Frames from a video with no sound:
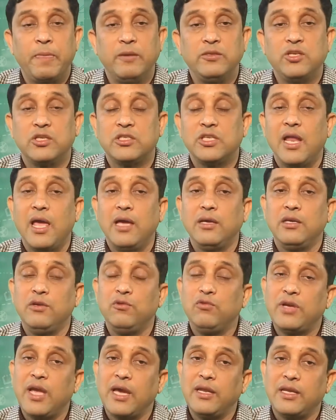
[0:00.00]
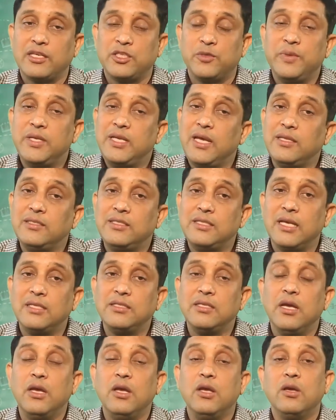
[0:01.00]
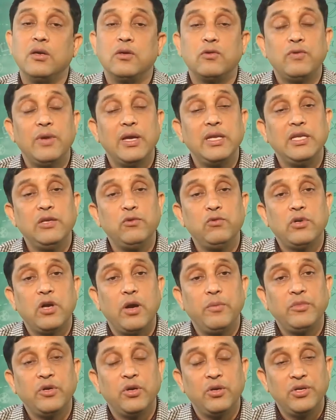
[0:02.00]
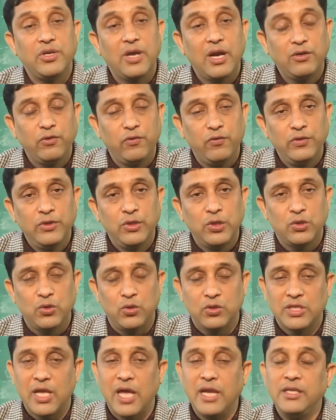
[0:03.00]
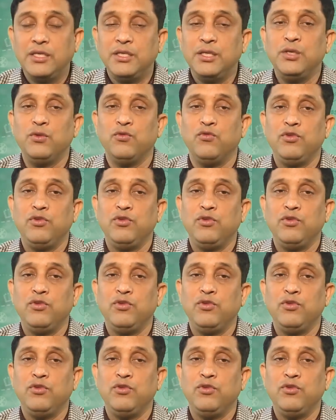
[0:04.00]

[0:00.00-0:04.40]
Just like you gain experiences when you come contact with the society,